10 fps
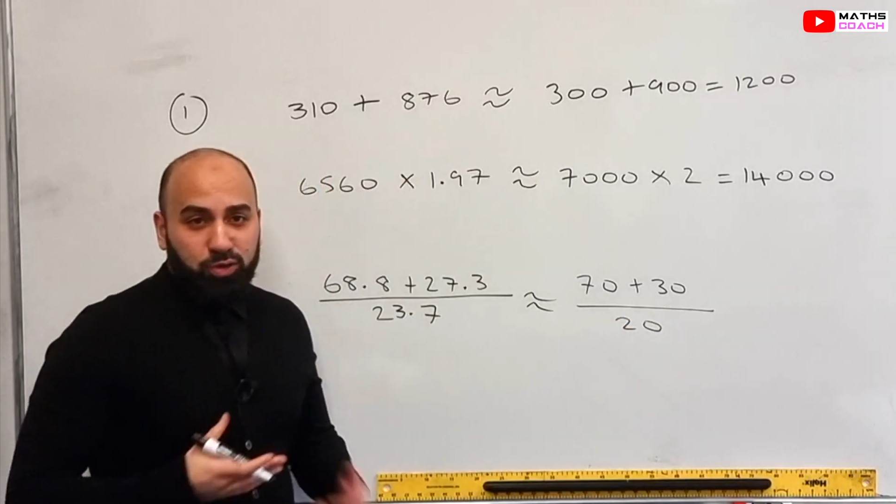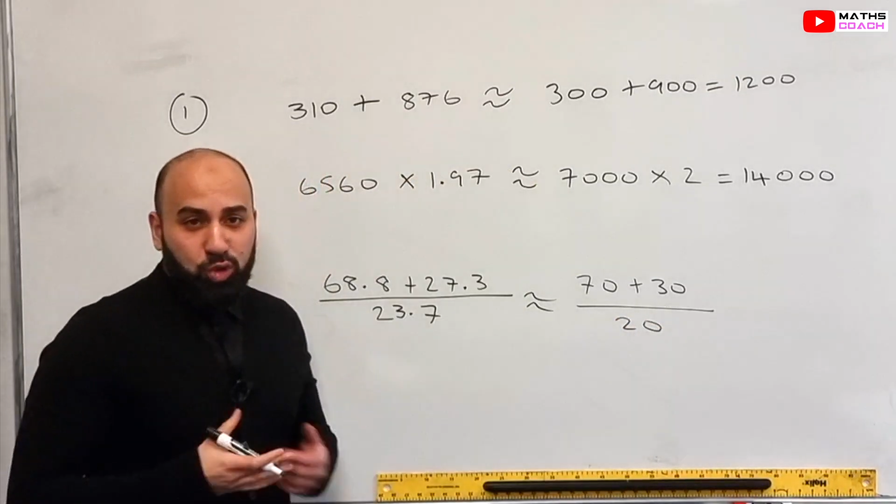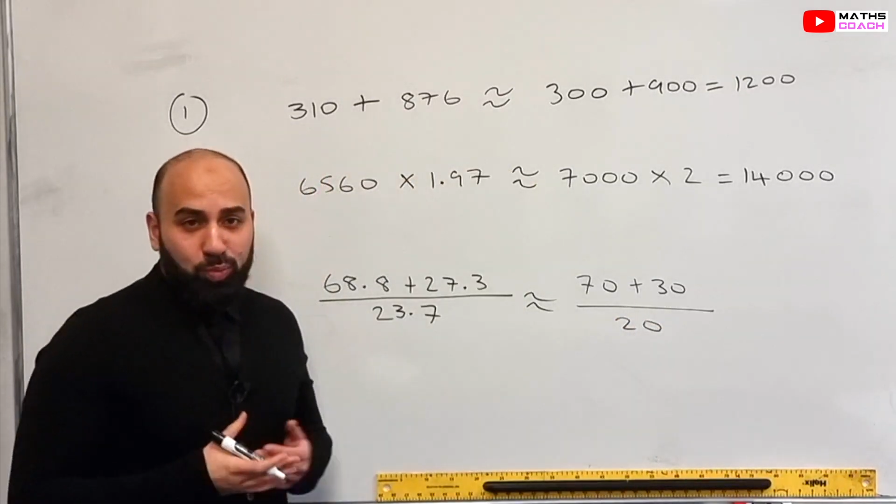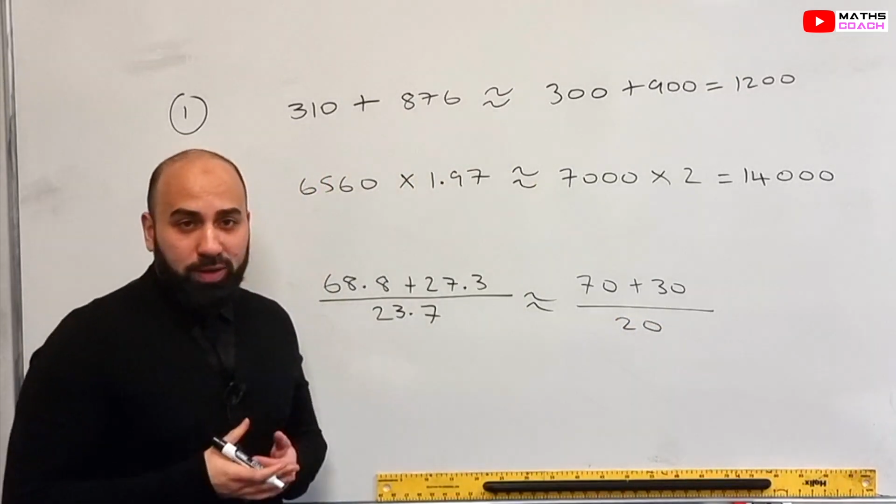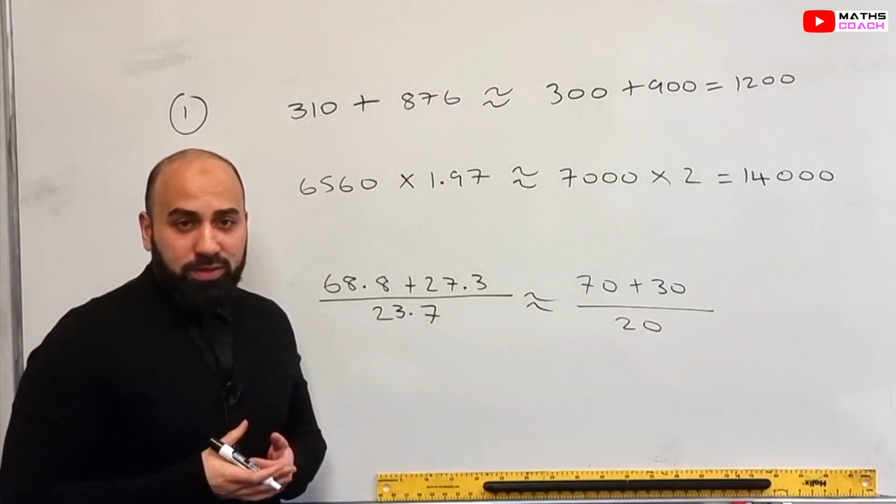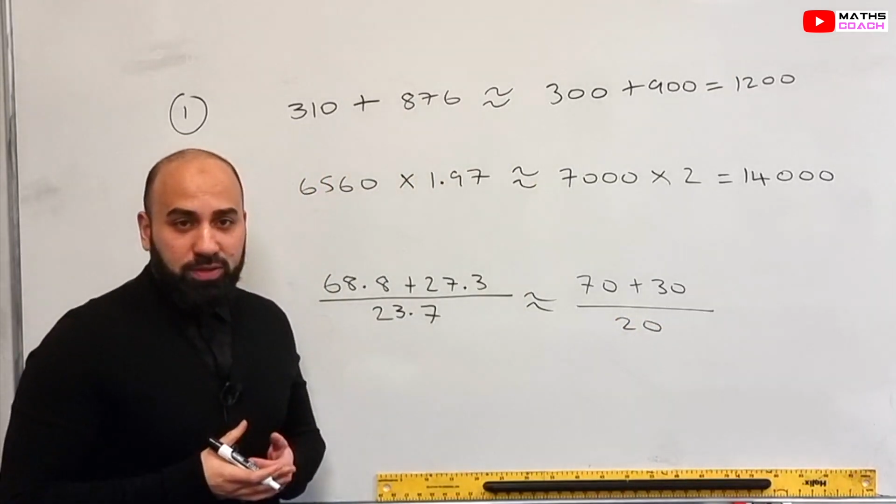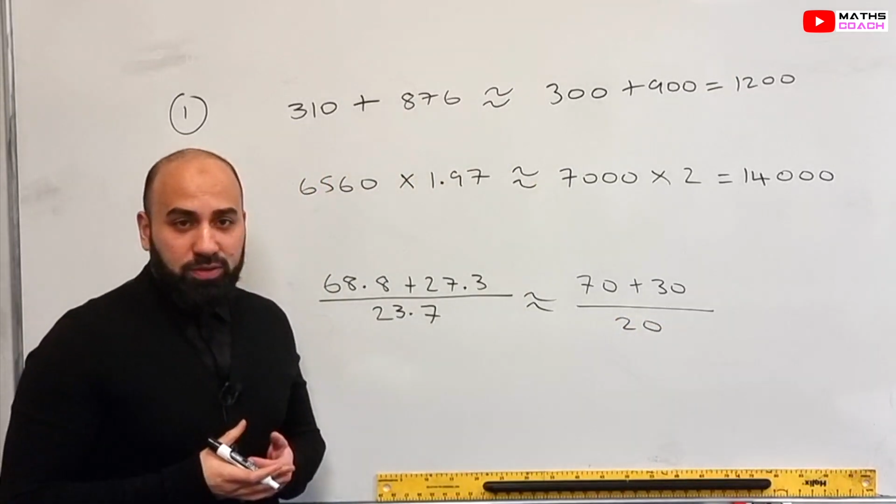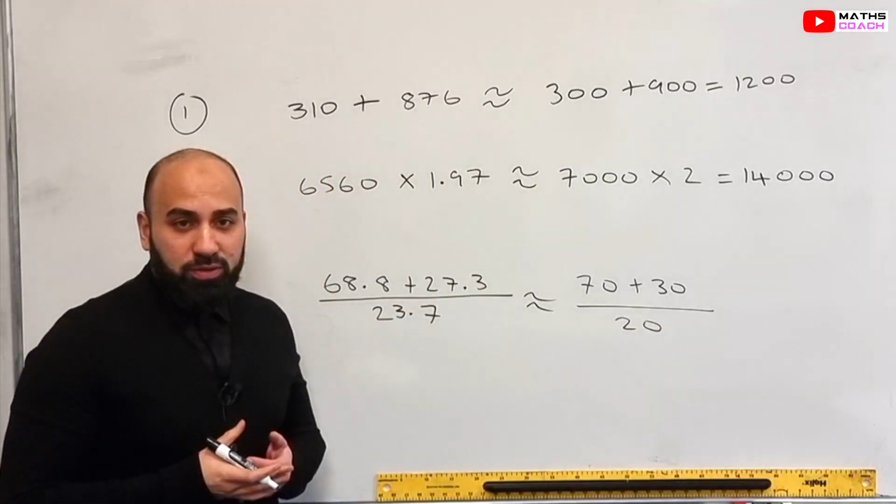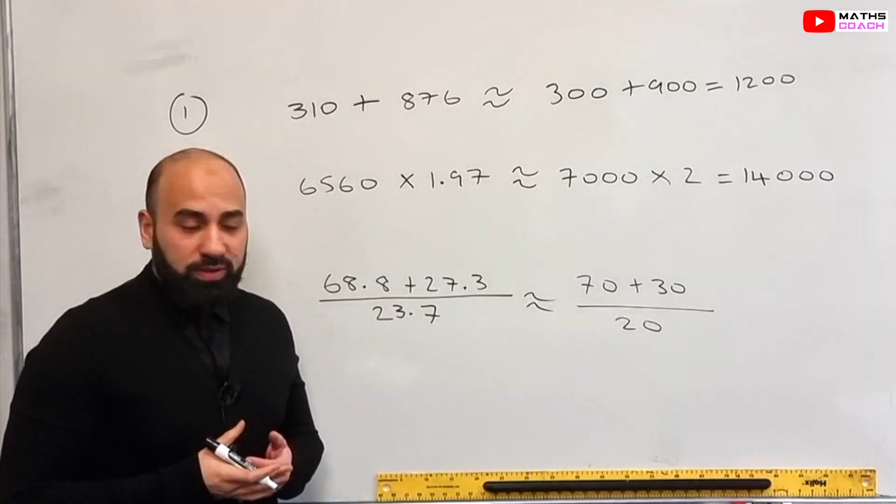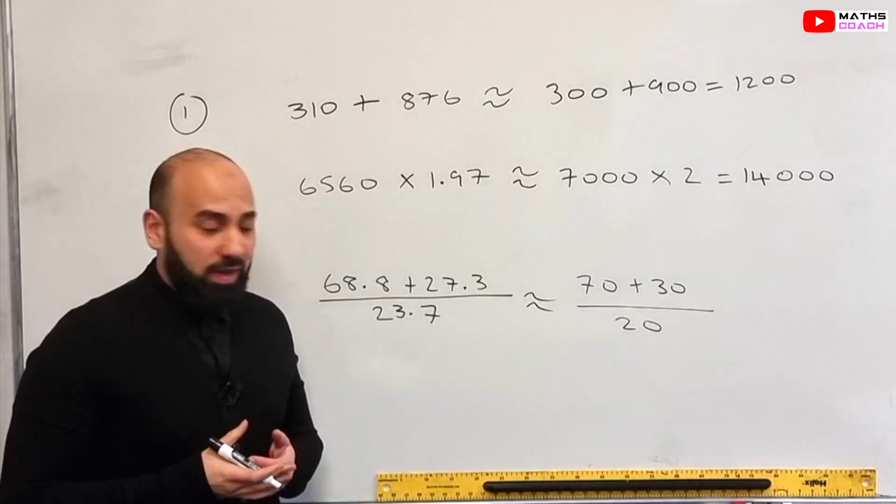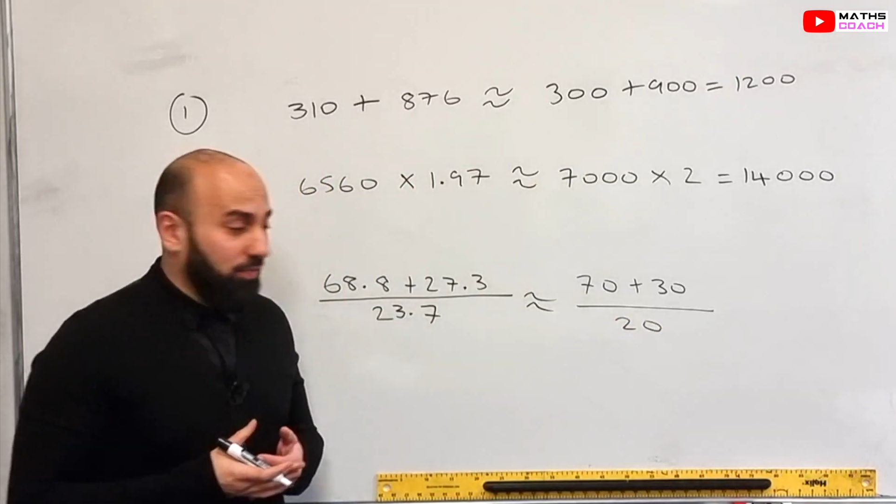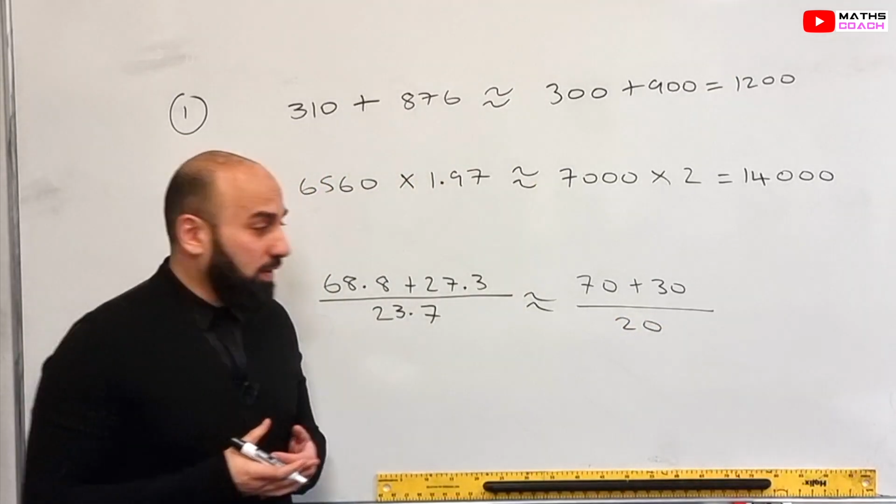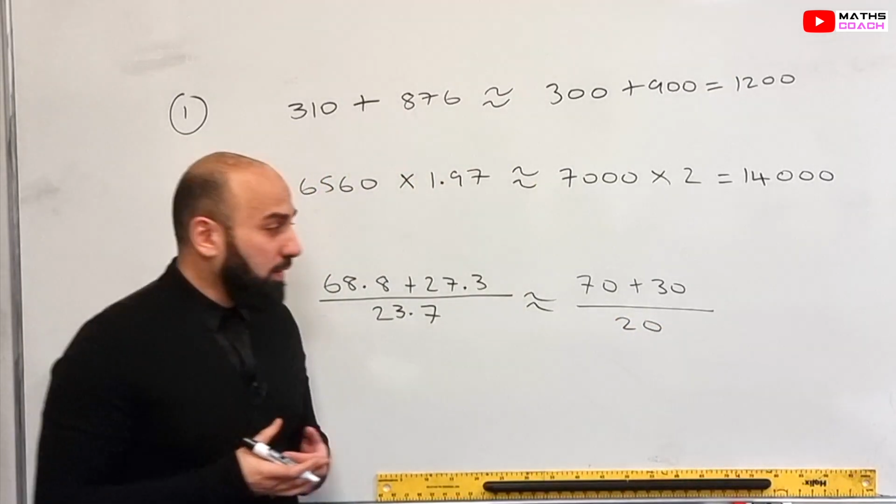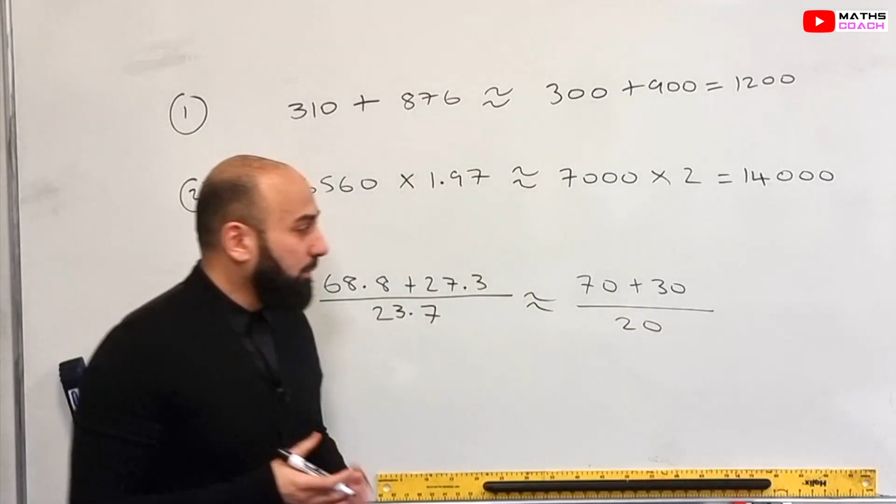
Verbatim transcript: numerator together,